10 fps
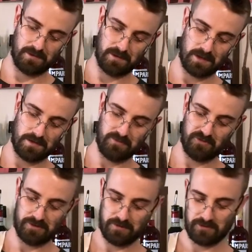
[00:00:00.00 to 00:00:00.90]
lime
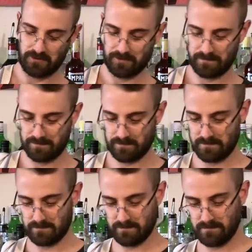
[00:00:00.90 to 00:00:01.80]
juice,
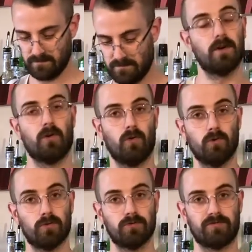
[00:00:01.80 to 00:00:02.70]

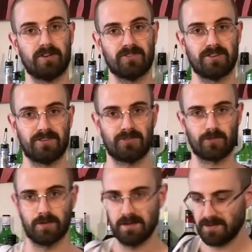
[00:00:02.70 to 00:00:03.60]
all freshly
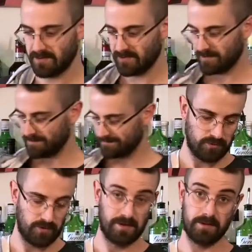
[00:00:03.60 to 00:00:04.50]
squeezed.
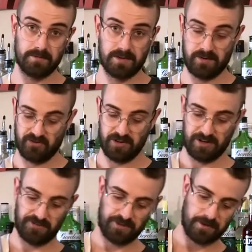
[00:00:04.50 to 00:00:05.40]
Put a little bit of the chili
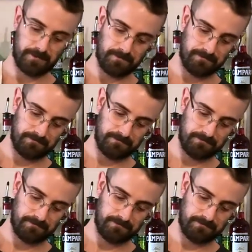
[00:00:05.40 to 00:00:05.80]
salt.